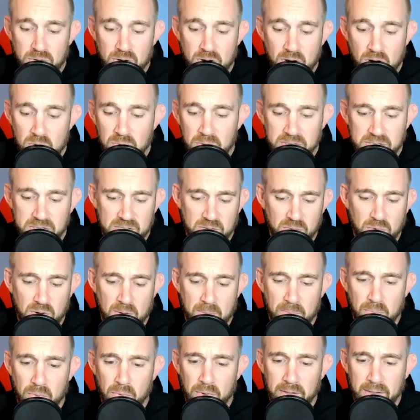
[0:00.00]
were homeless at
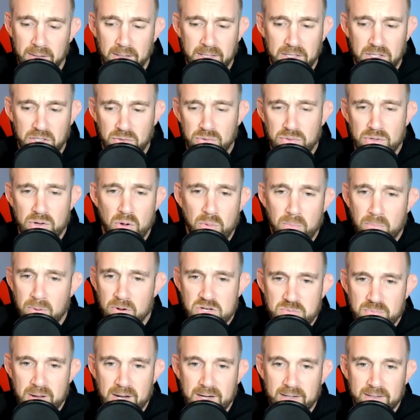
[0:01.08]
one point. Like you know
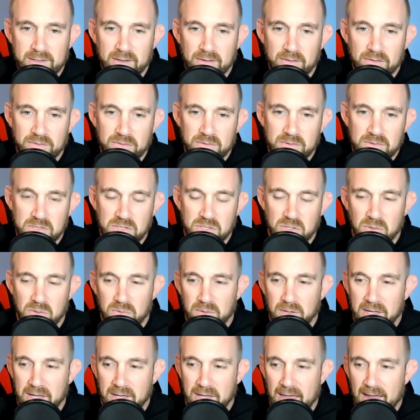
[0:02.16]
perspective, so
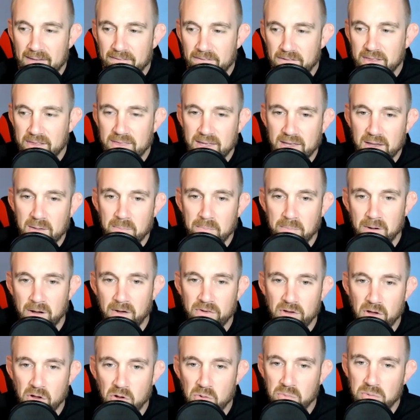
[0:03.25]
like everything
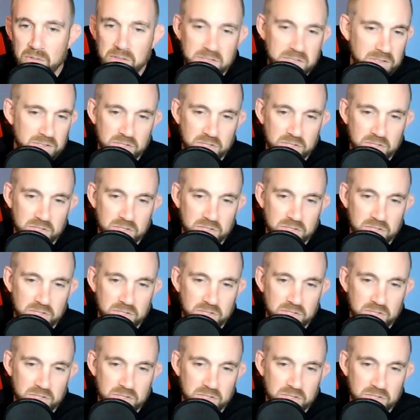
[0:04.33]
above homeless